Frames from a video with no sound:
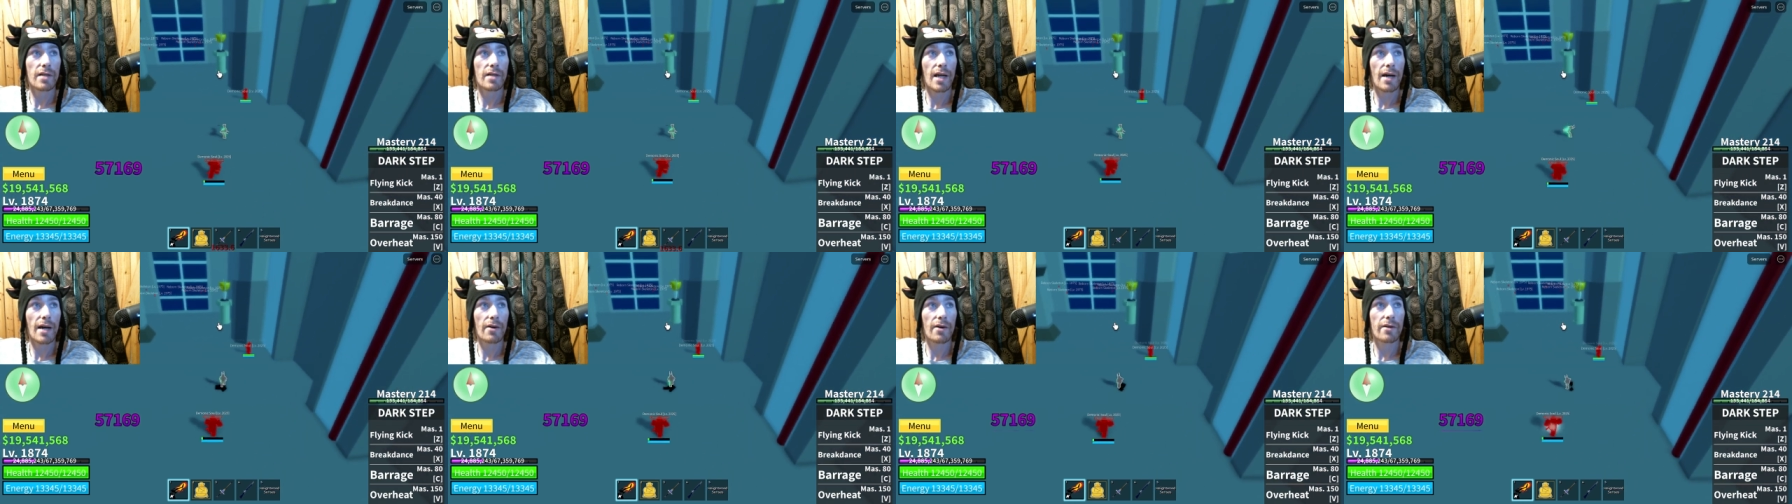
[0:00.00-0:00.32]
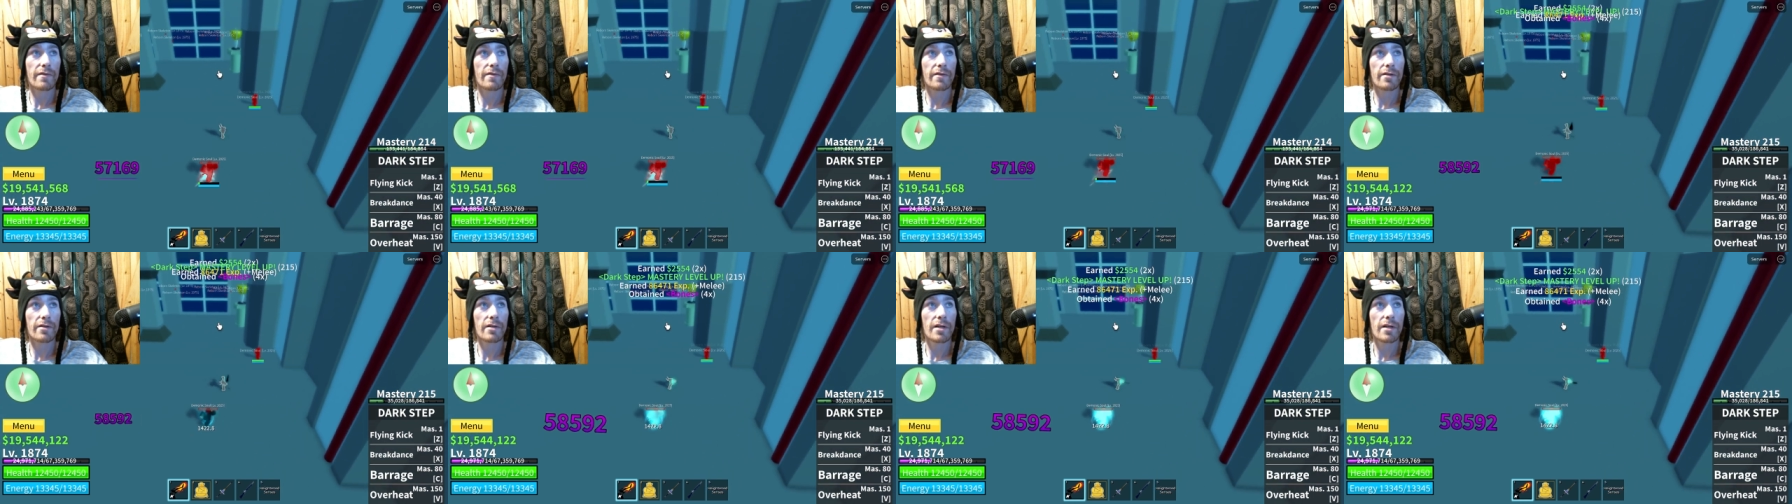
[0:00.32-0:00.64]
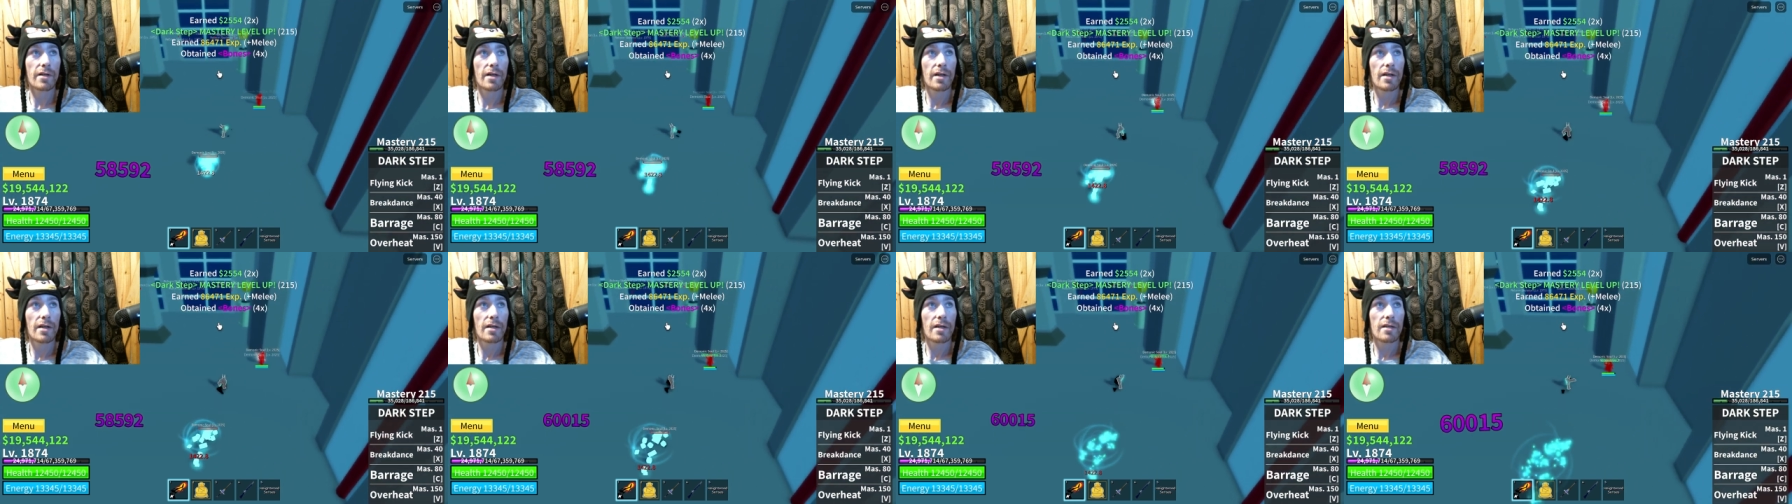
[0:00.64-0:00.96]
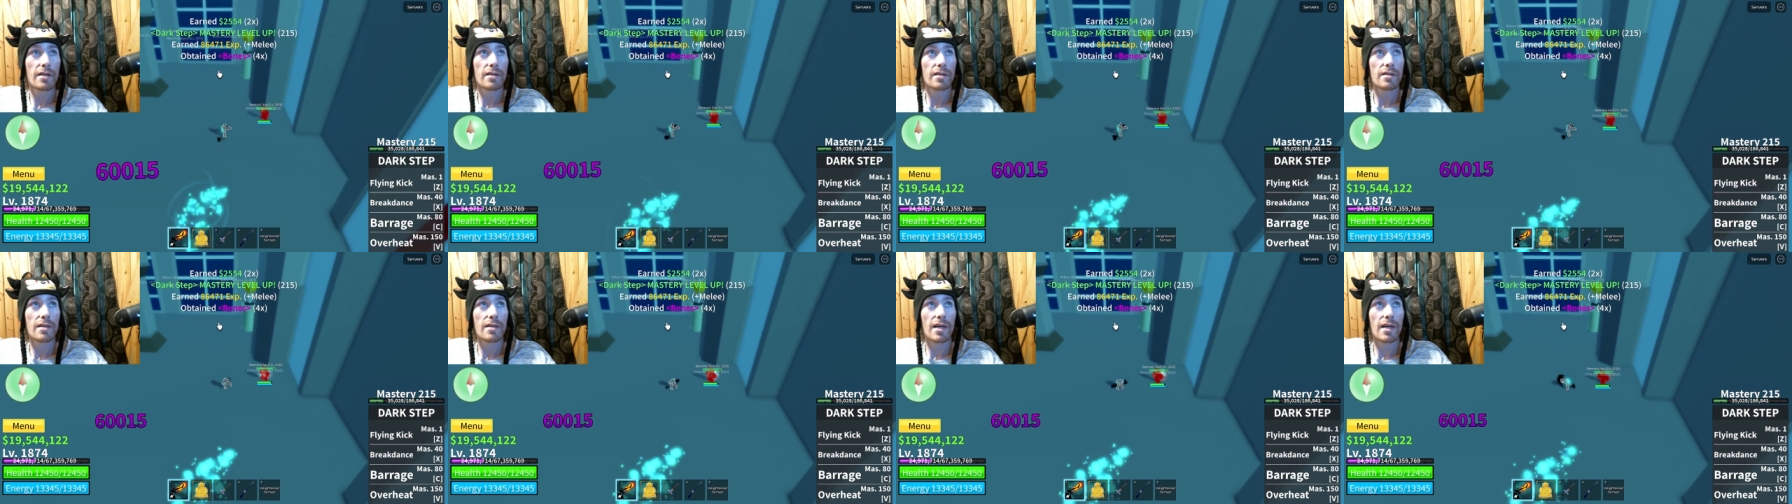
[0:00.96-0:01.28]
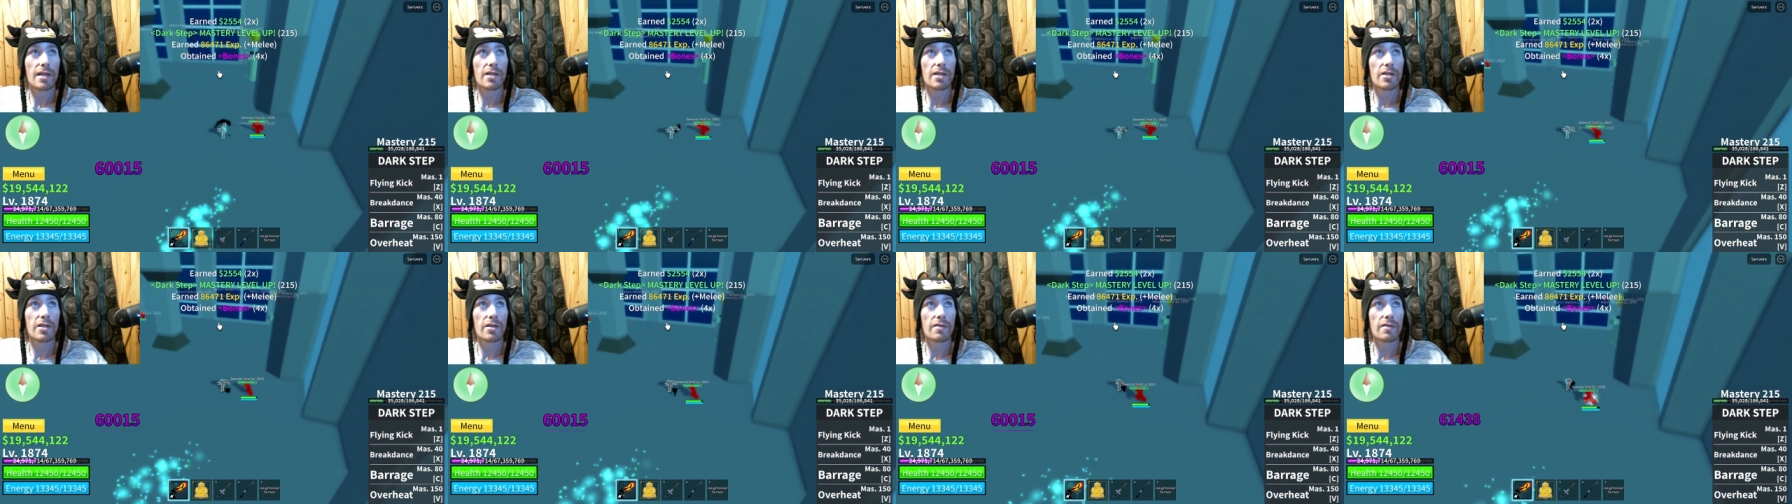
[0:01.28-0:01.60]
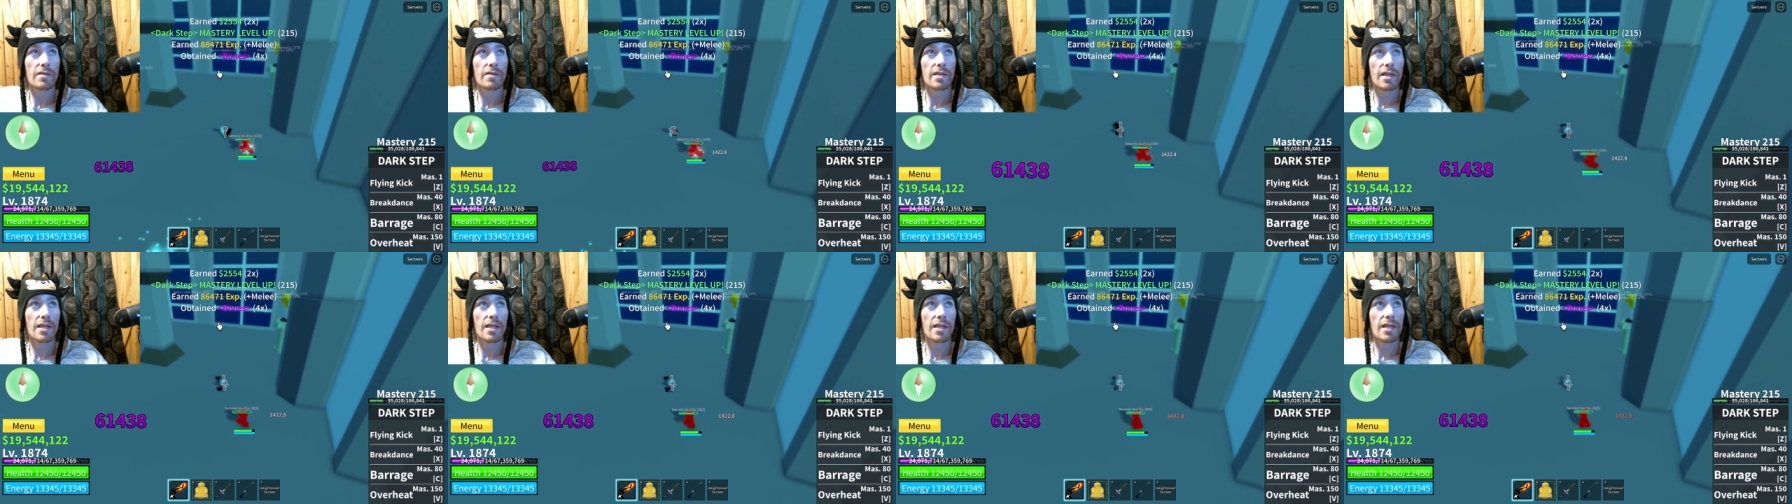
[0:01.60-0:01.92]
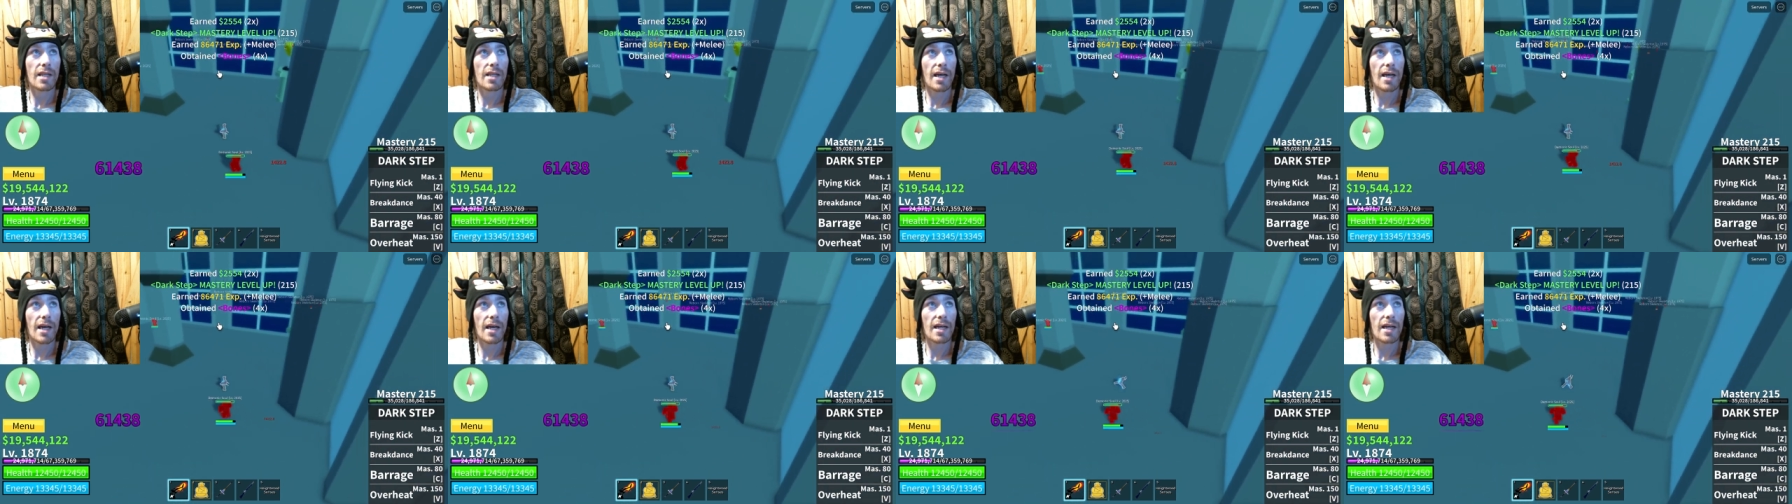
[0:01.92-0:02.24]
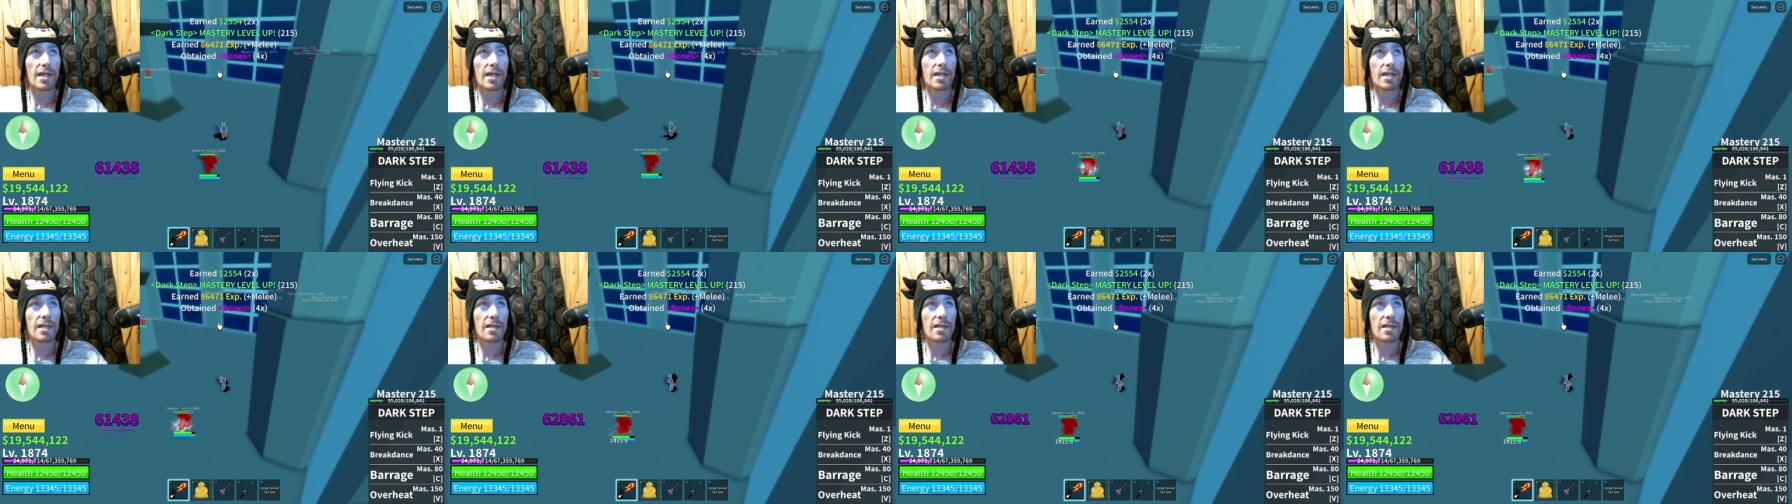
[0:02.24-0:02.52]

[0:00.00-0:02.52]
However, I should have said that.